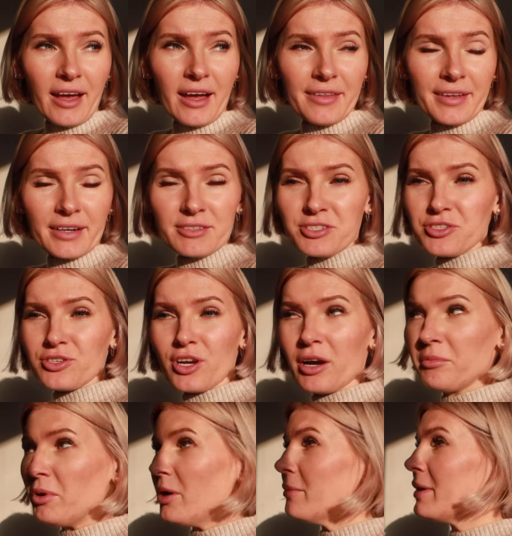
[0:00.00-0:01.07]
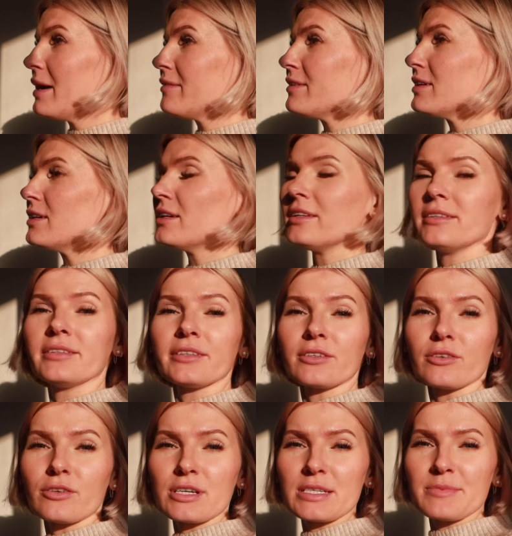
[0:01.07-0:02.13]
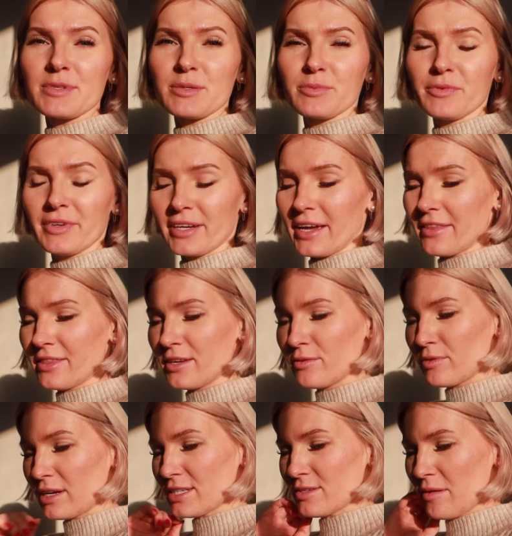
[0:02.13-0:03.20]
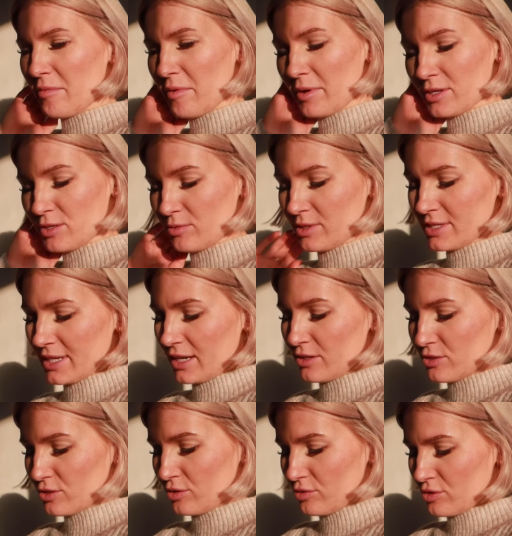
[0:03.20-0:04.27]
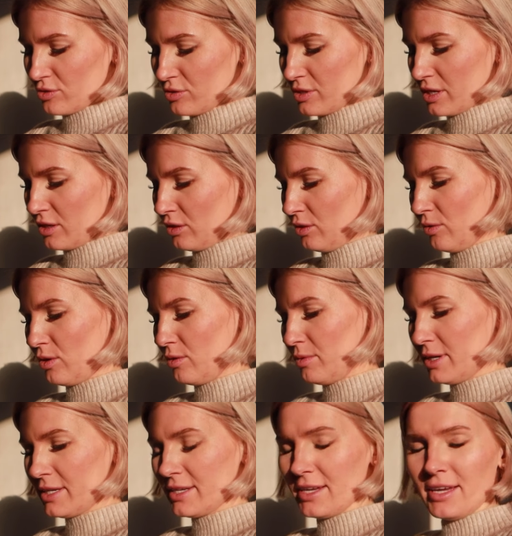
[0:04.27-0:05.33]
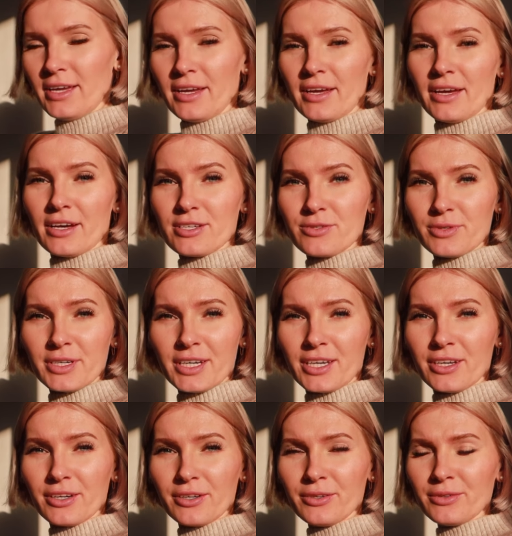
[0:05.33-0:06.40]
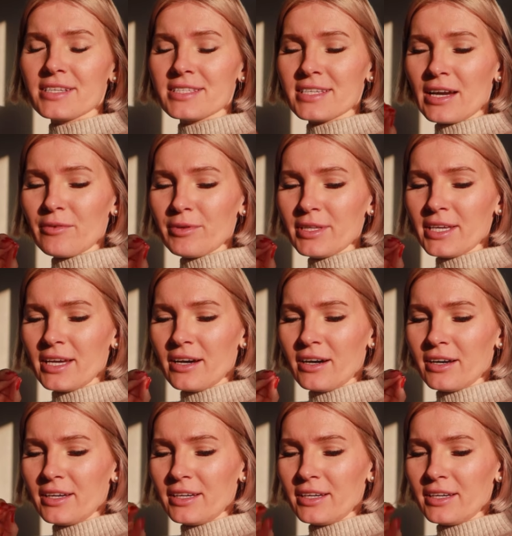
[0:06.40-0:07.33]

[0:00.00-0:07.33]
And then just come home, have a little Christmas movie night. The restaurant we went to, we decided to go to like a local one. It was really cute. It's not really an